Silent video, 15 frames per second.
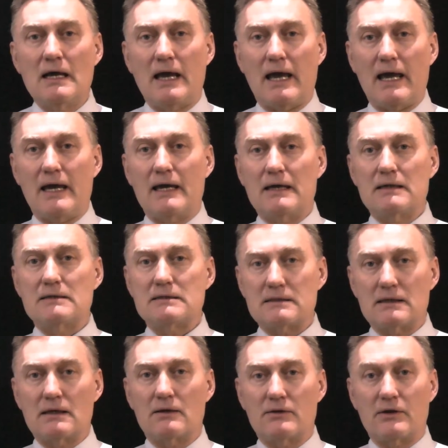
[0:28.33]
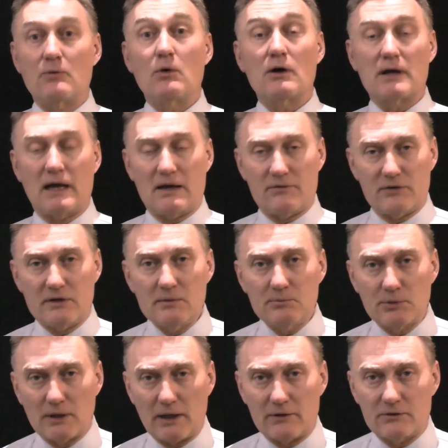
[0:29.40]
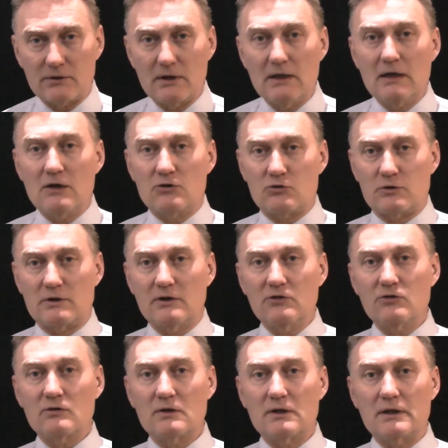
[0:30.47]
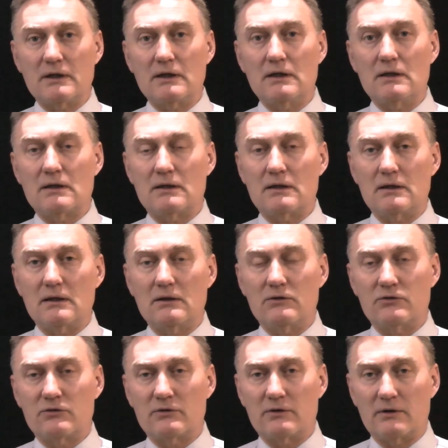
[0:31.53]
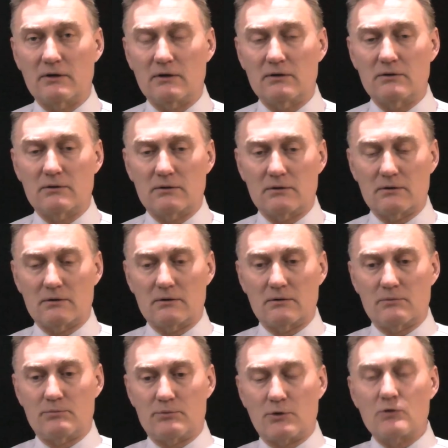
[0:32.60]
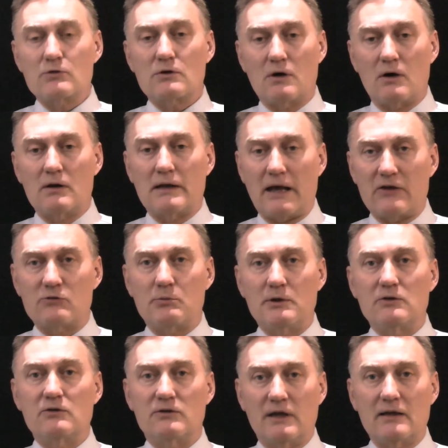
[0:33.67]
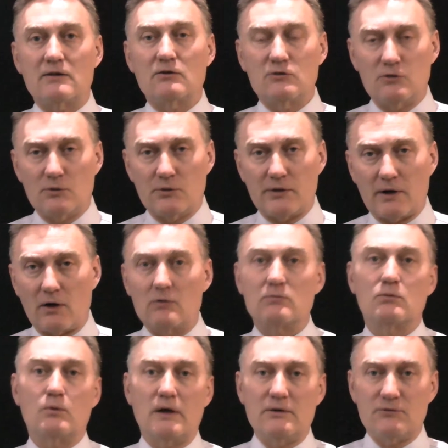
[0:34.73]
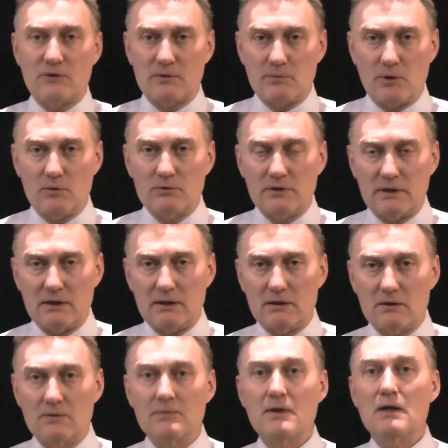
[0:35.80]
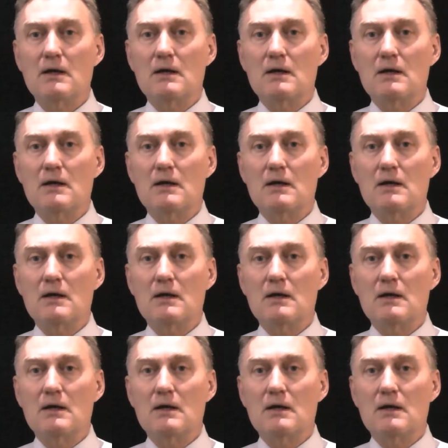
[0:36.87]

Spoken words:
And they want to have an implant. Traditionally, the protocol has been to take the tooth out, wait for the bone to heal,